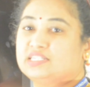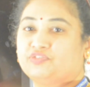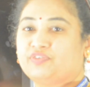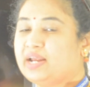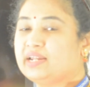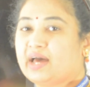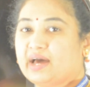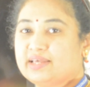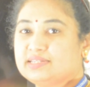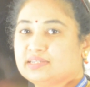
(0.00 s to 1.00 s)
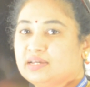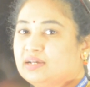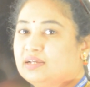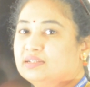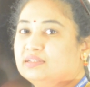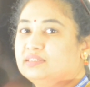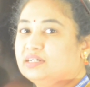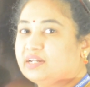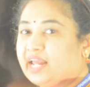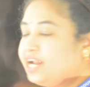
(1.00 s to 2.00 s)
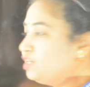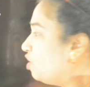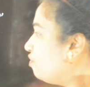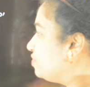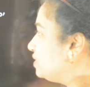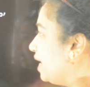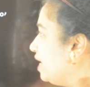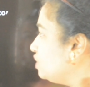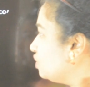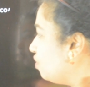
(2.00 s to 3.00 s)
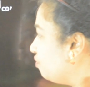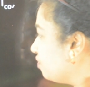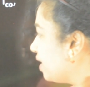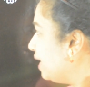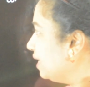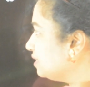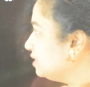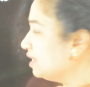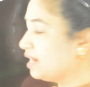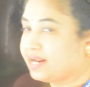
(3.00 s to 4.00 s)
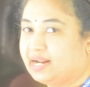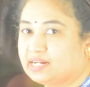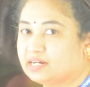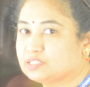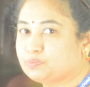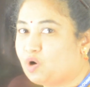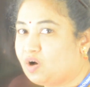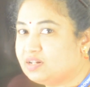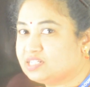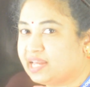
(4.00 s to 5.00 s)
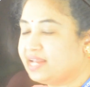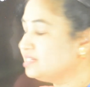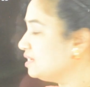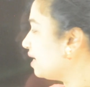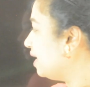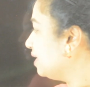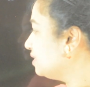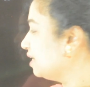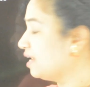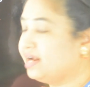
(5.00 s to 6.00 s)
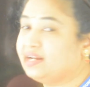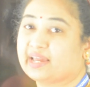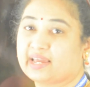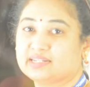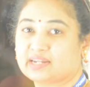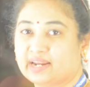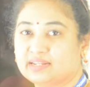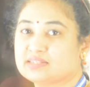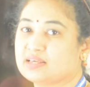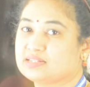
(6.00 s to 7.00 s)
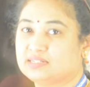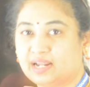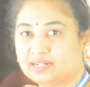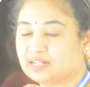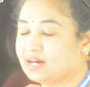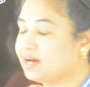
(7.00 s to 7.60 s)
defined as the rate of change of collector current, a small change in collector current, I can write this as delta